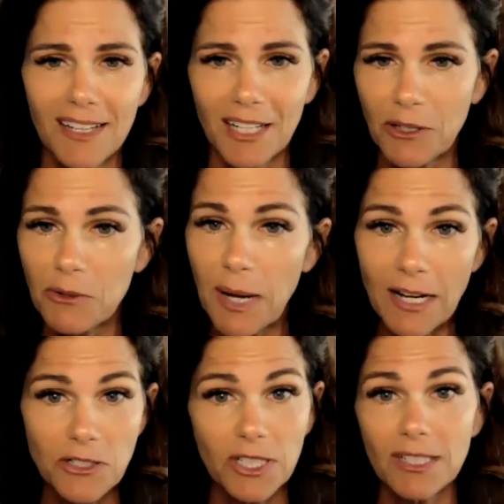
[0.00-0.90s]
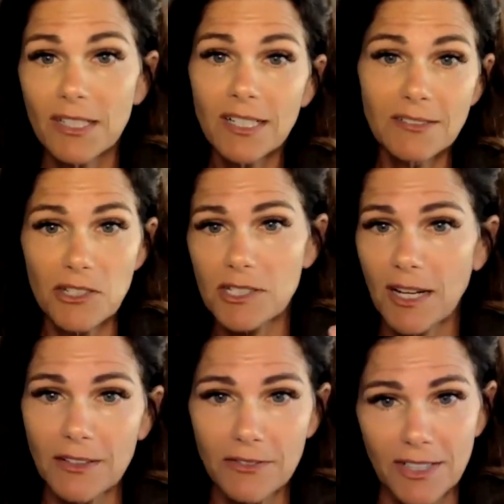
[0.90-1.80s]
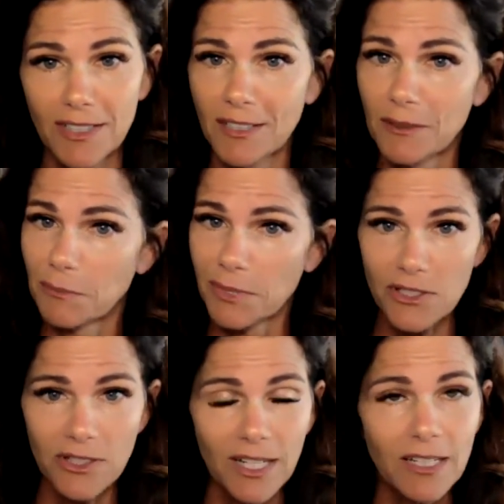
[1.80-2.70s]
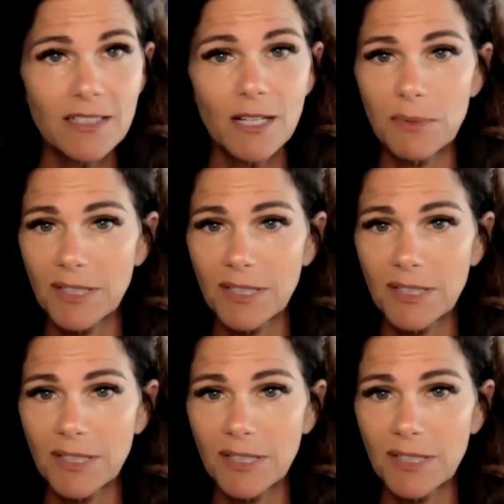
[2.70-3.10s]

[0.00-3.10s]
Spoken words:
you actually could just kind of put your hands up